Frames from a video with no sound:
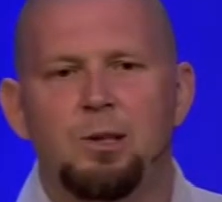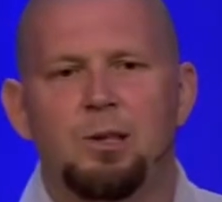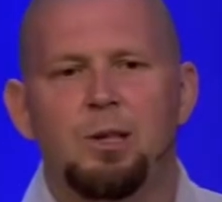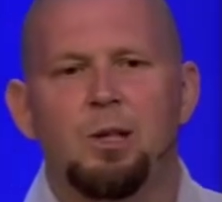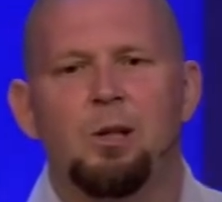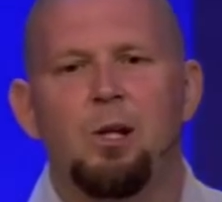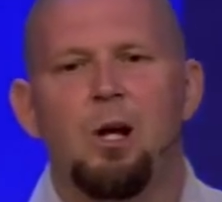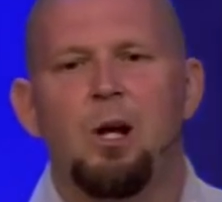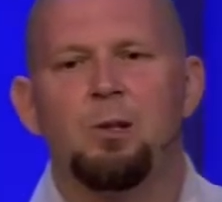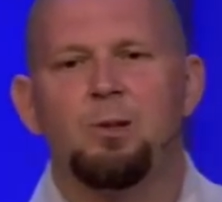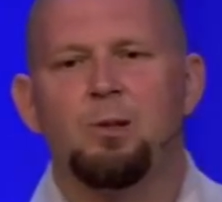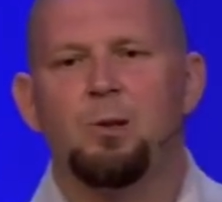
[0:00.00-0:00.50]
is
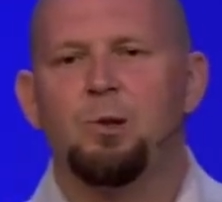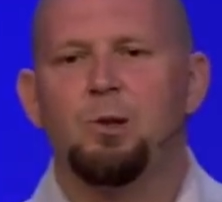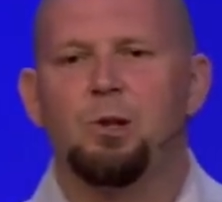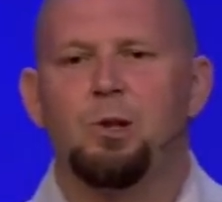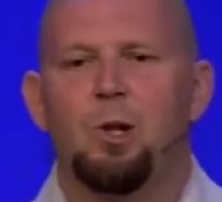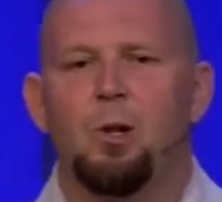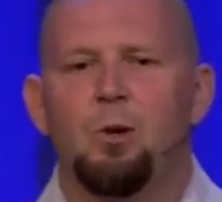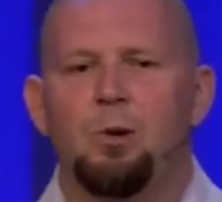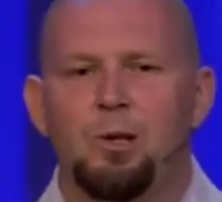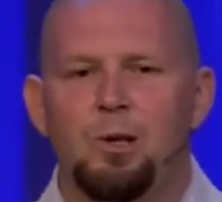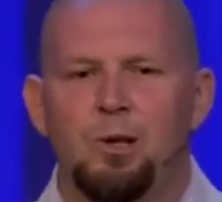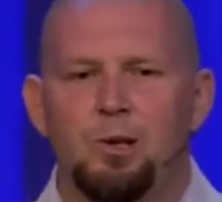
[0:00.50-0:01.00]
He'll also
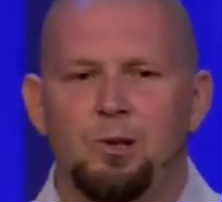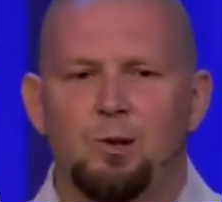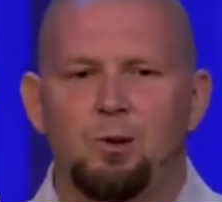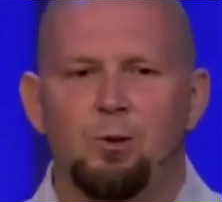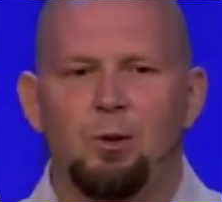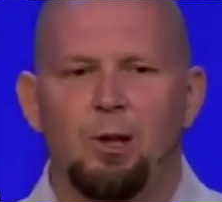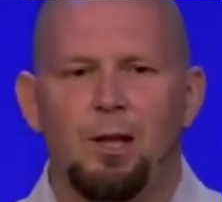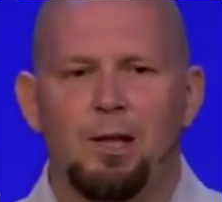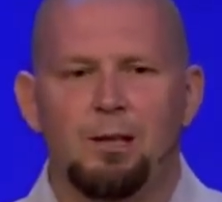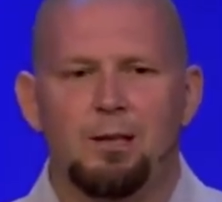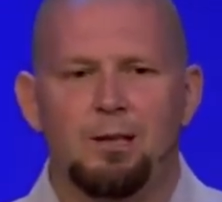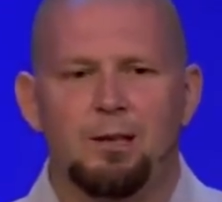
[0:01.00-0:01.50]
show you His
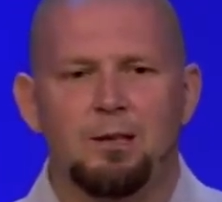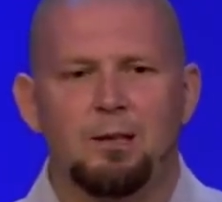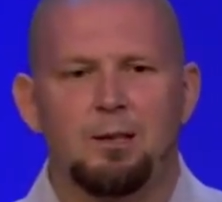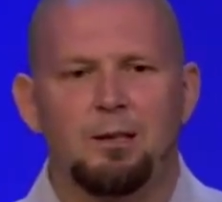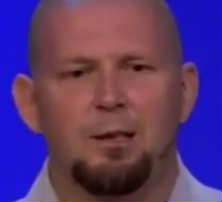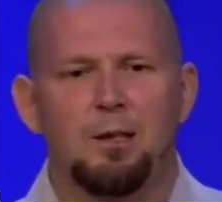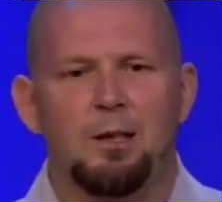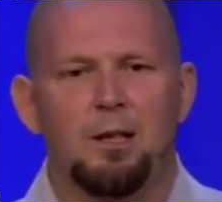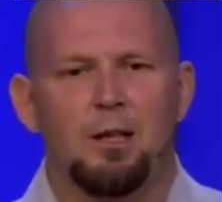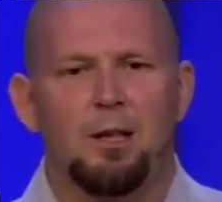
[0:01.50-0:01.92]
grace.